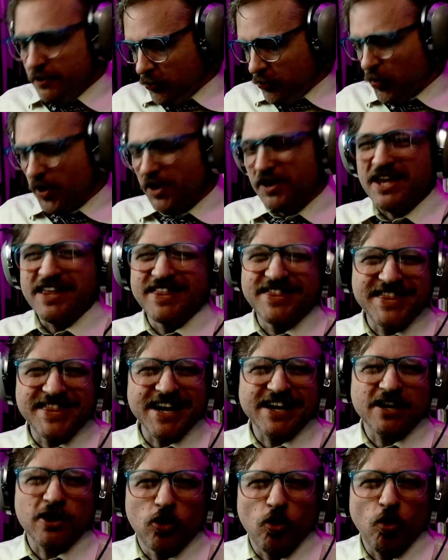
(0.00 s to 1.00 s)
the really
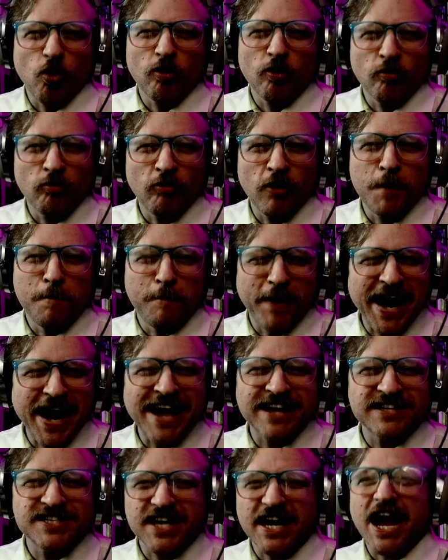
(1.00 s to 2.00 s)
thick corduroy
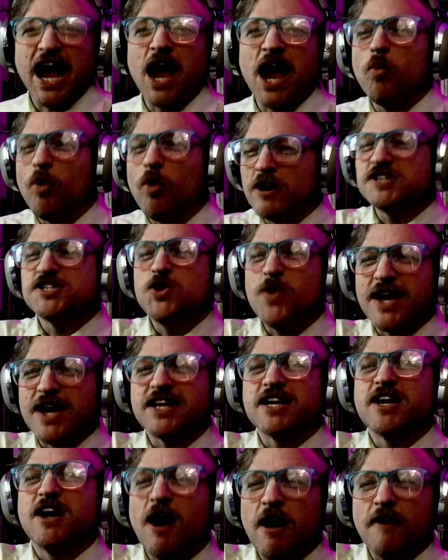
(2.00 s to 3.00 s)
pants like I was that you
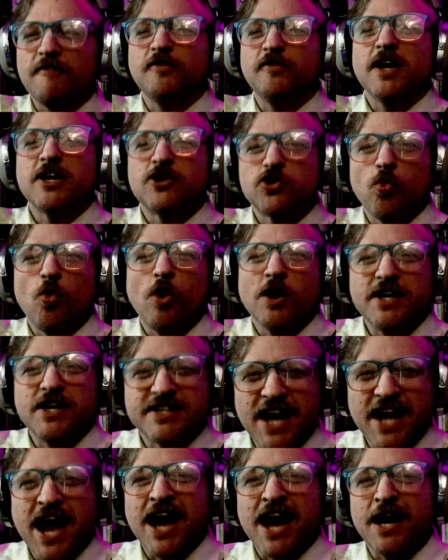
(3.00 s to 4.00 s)
had to cuff like twenty
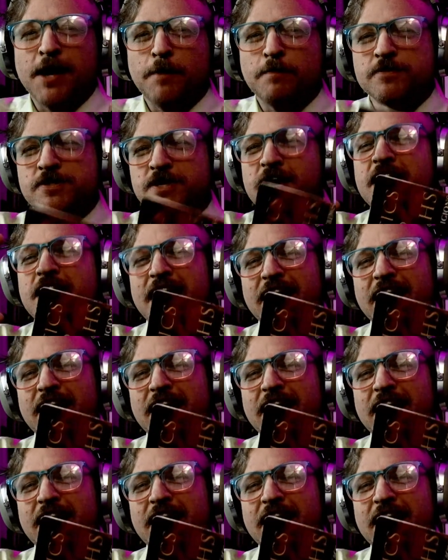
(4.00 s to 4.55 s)
times.